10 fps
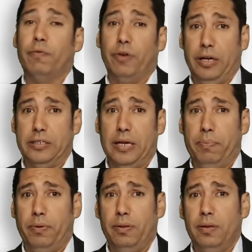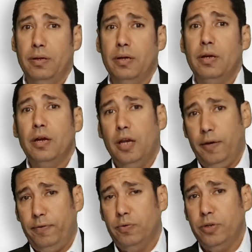For example,
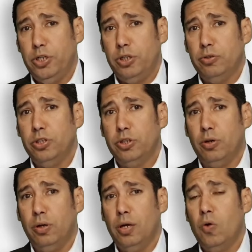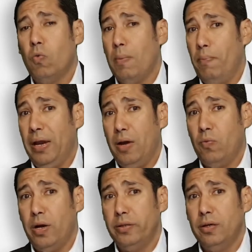if you wish to install 1
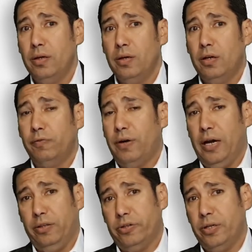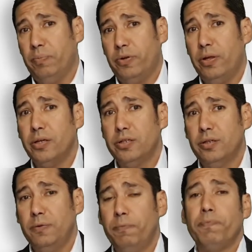megawatt of hydrogen
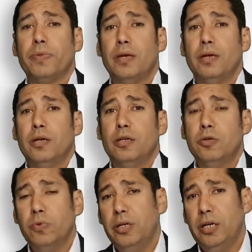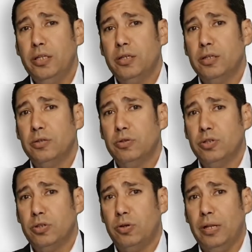production, you will need to
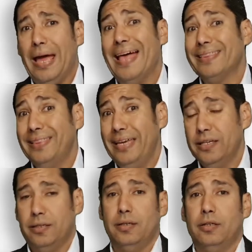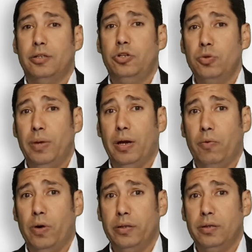install at least 2
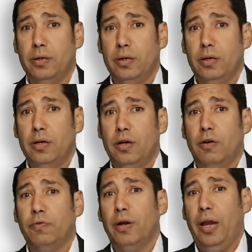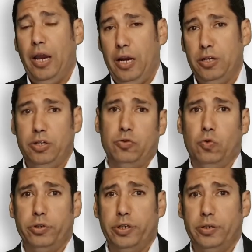megawatts of energy
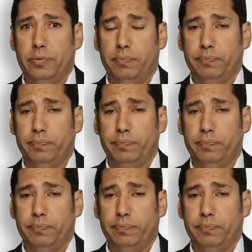sources.